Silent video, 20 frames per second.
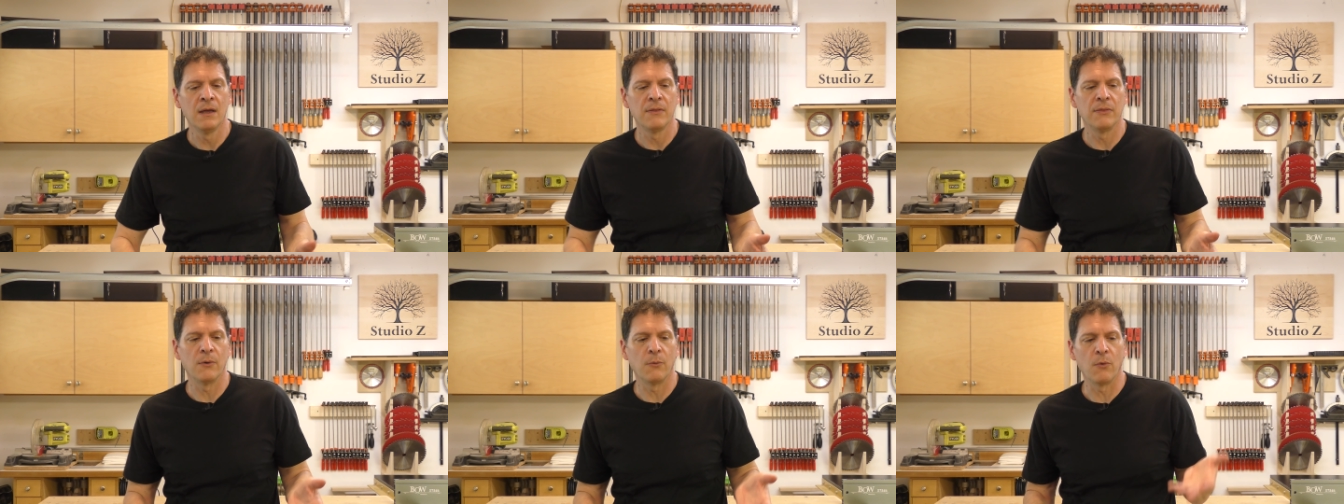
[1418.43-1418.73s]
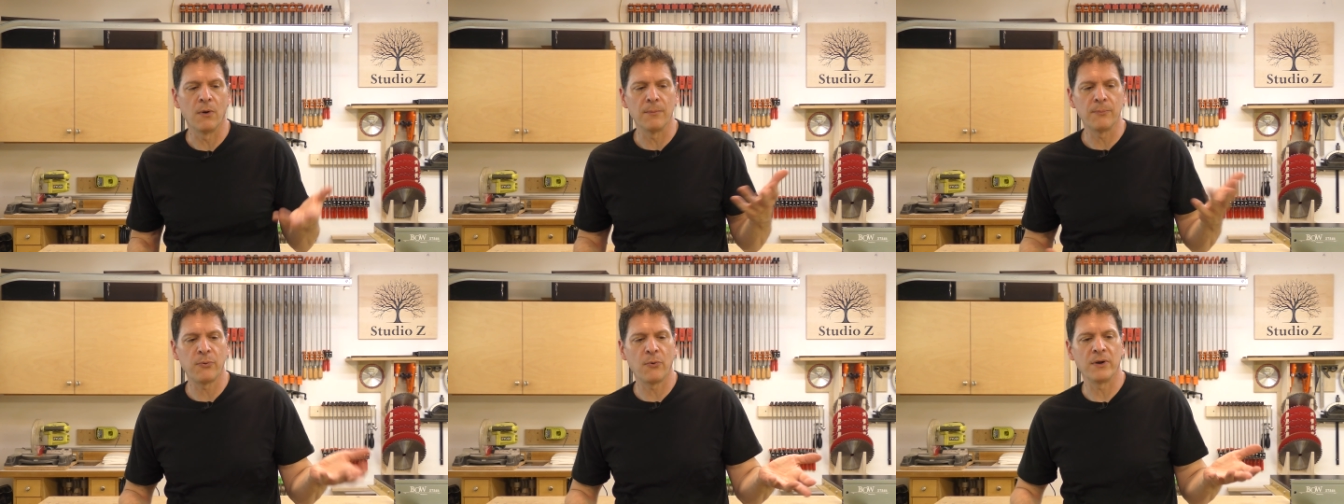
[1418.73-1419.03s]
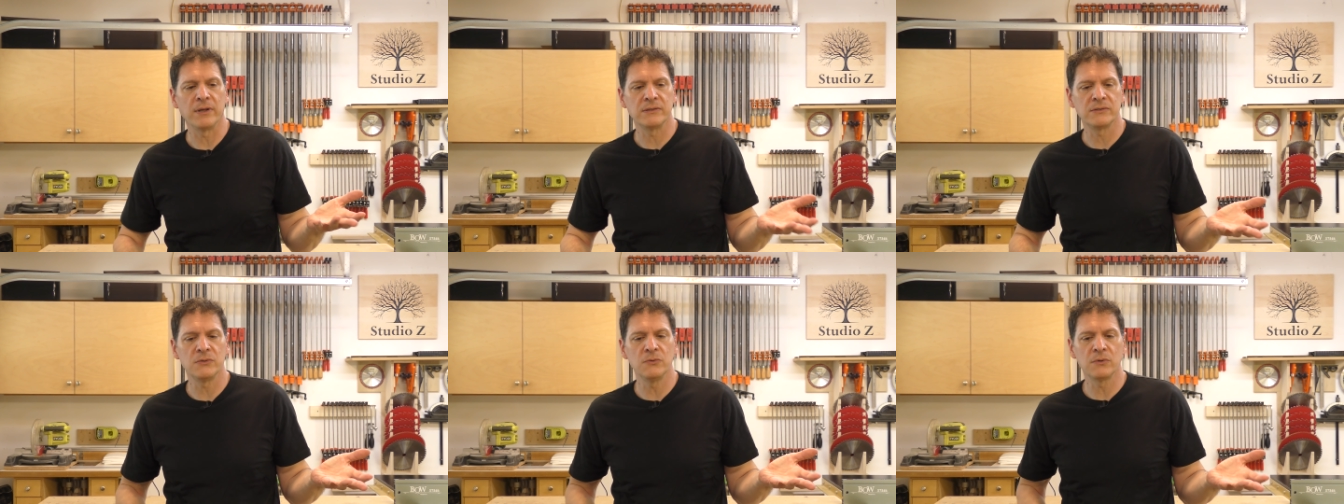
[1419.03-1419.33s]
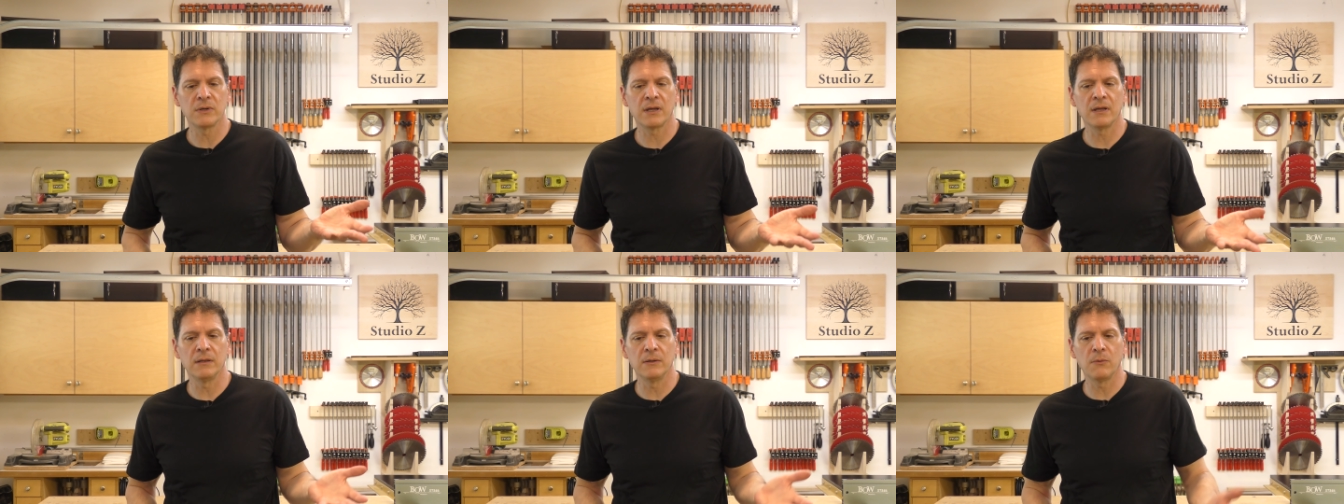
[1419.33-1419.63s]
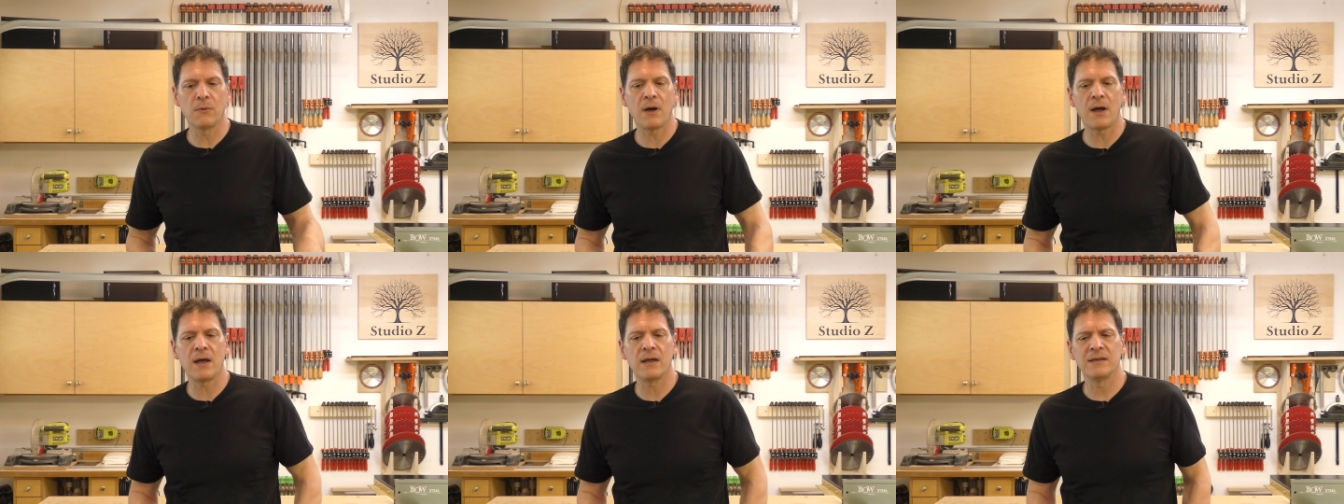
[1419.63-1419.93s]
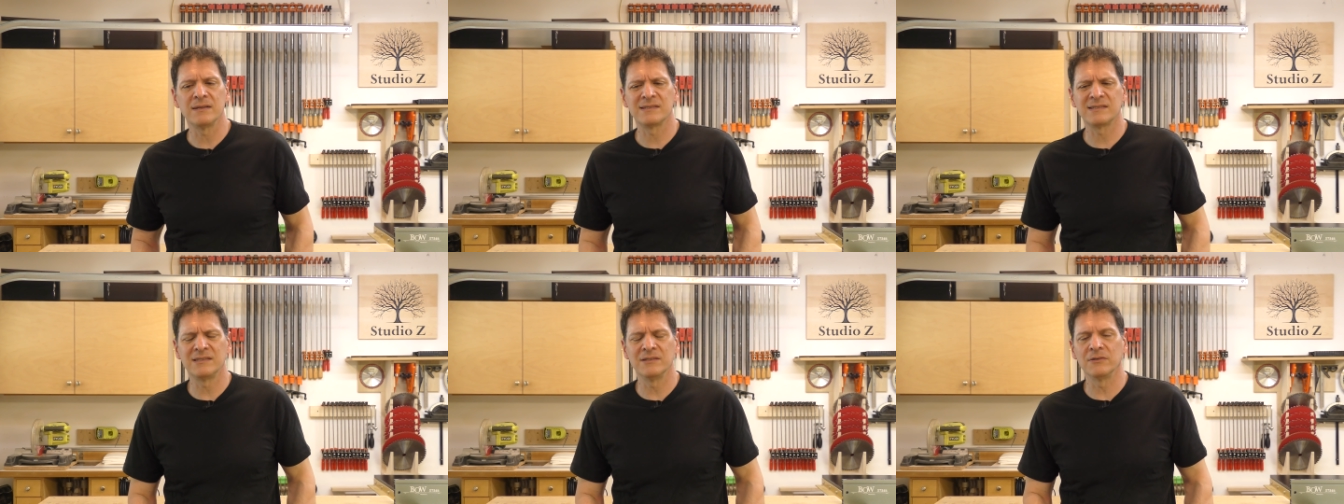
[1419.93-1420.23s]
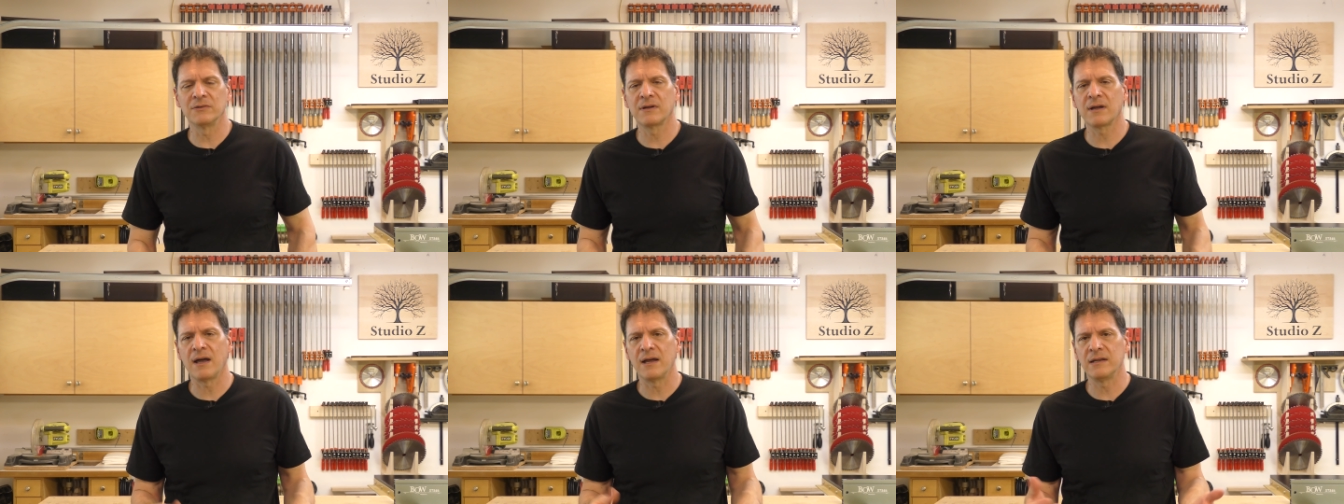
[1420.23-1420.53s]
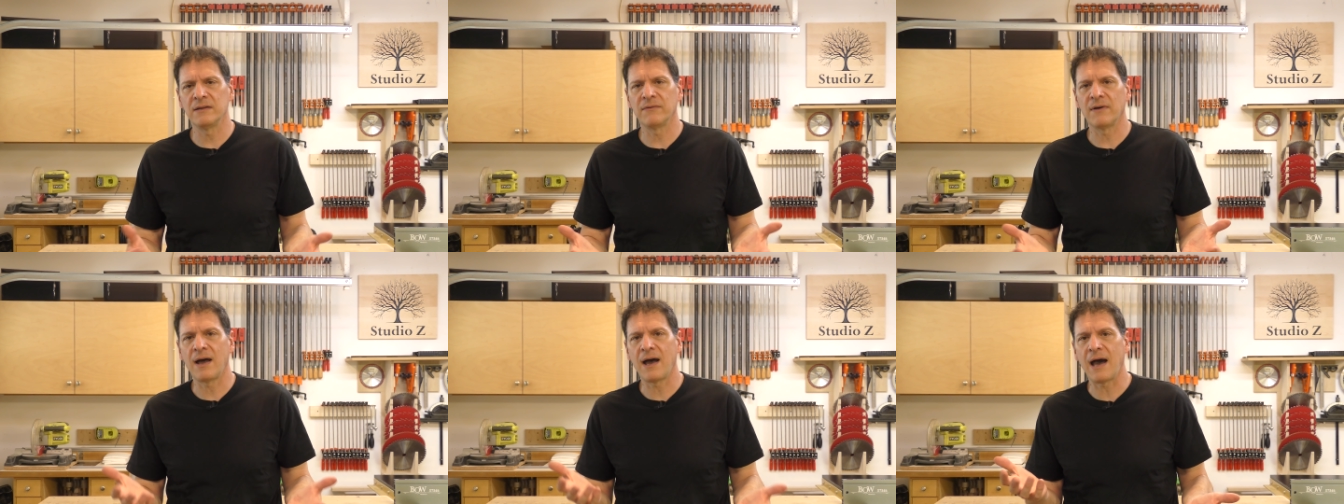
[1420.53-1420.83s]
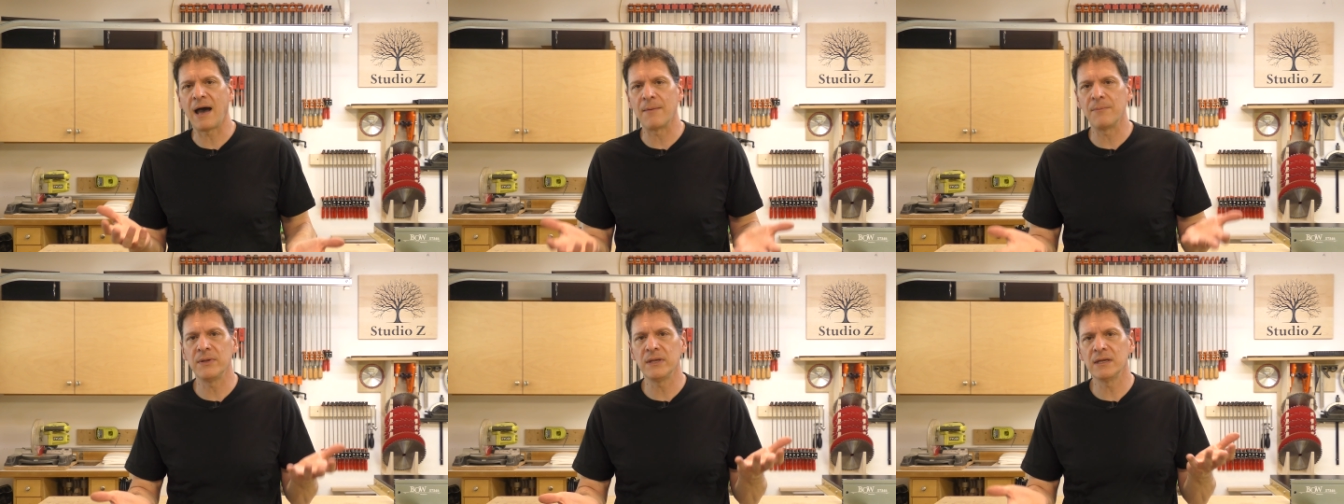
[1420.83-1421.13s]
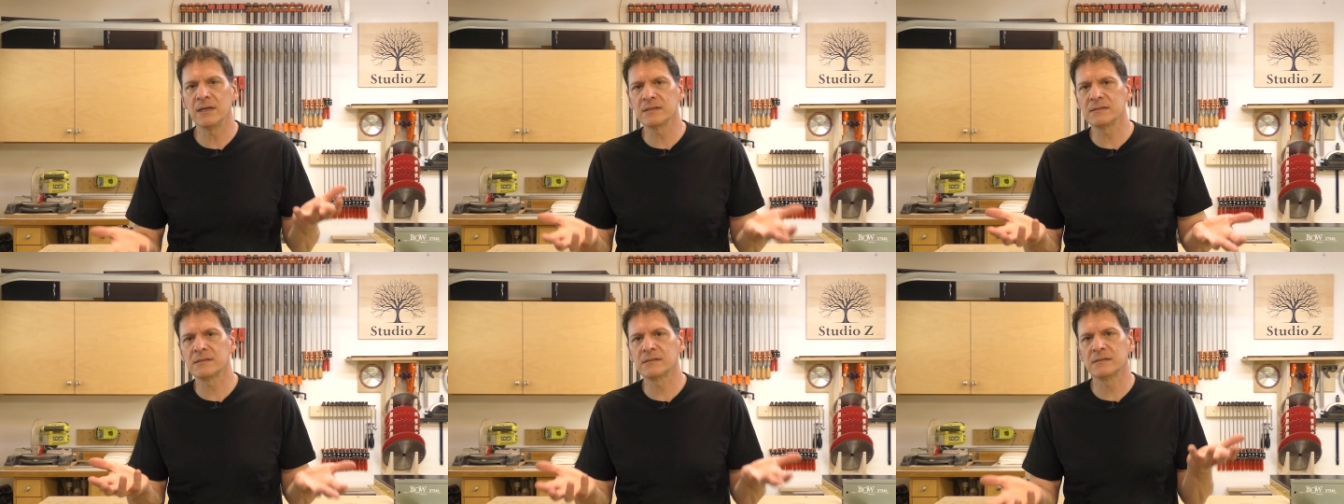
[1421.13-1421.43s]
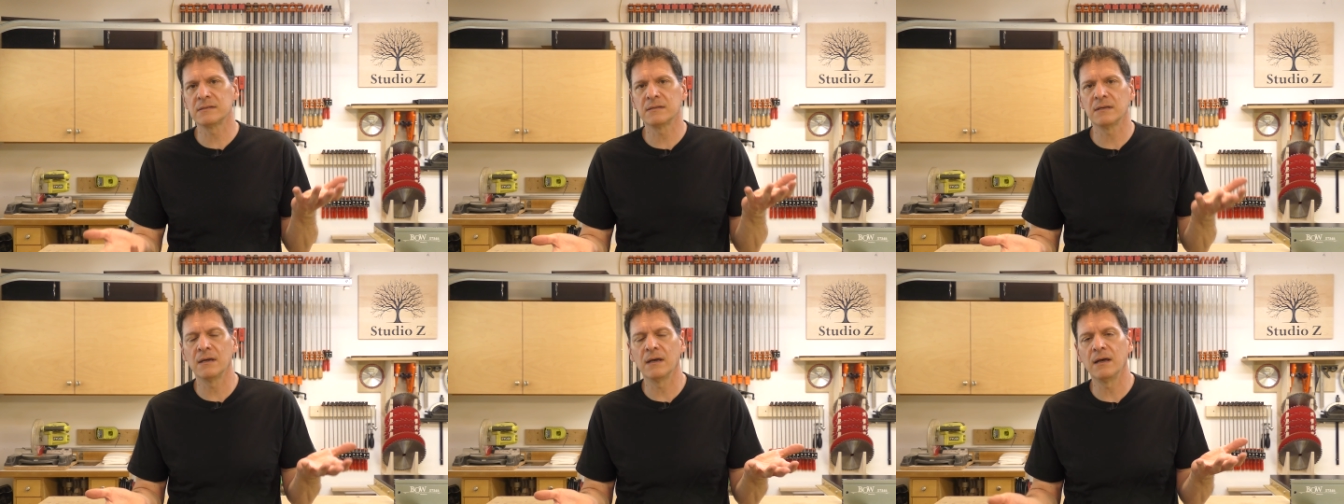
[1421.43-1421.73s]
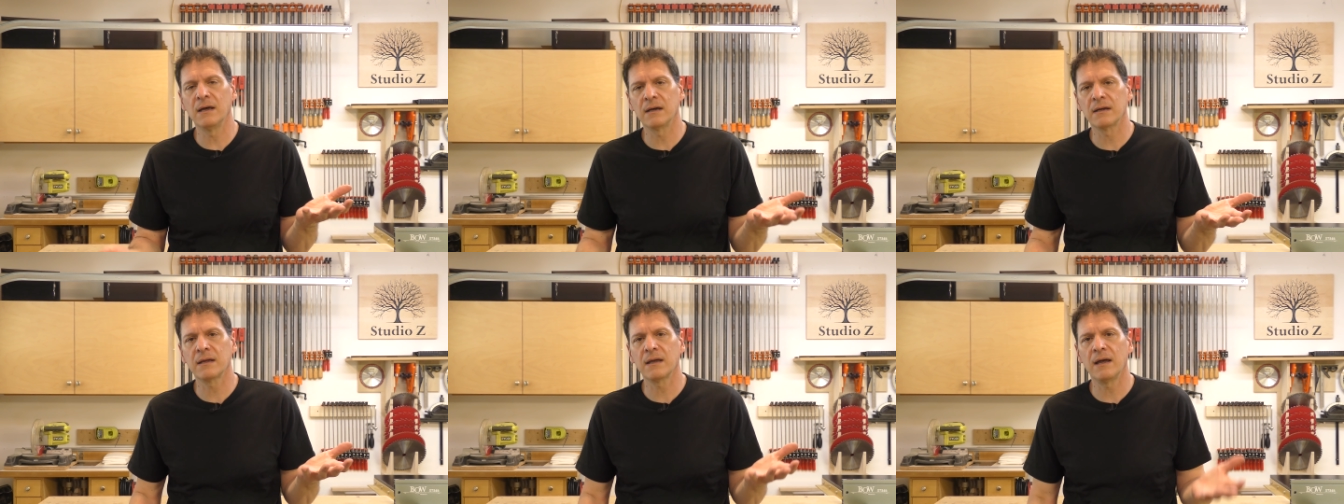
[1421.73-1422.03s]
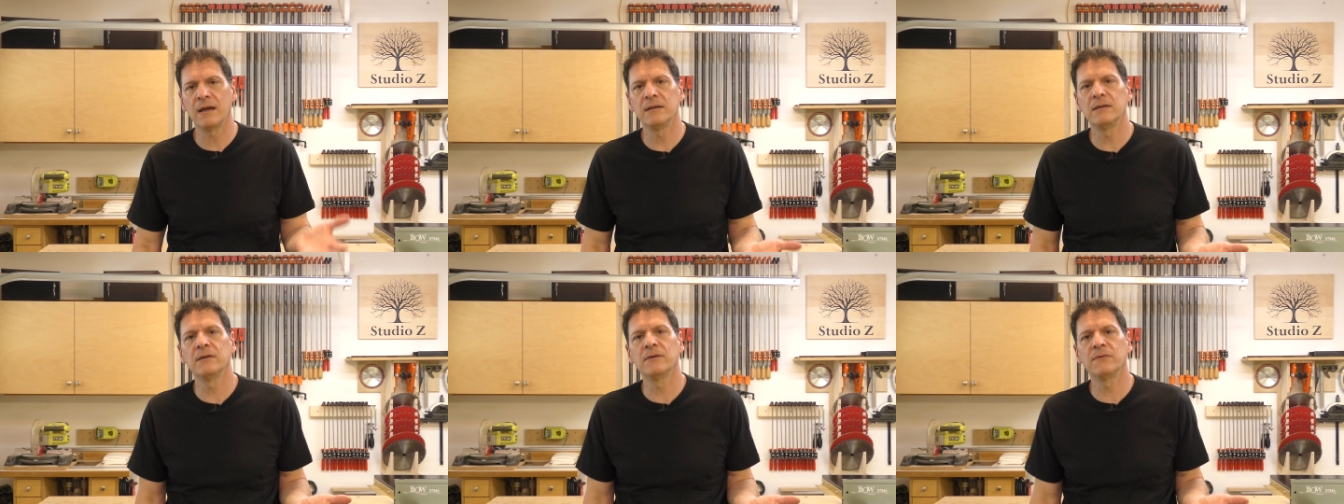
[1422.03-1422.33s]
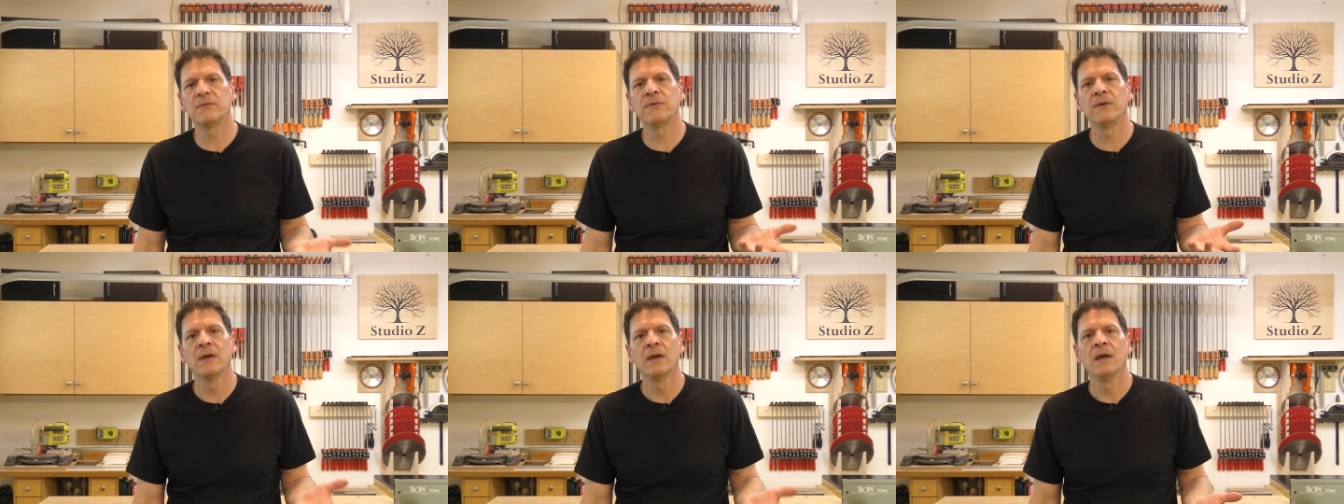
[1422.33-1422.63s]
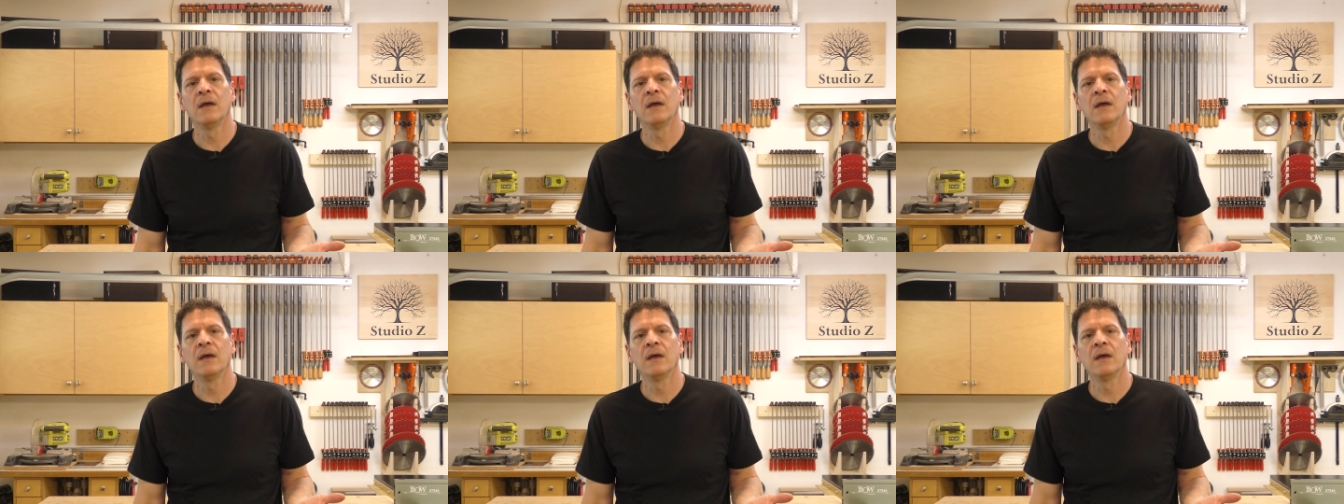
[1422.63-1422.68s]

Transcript: the 1.2 kilowatt is still kind of a hobbyist uh, kind of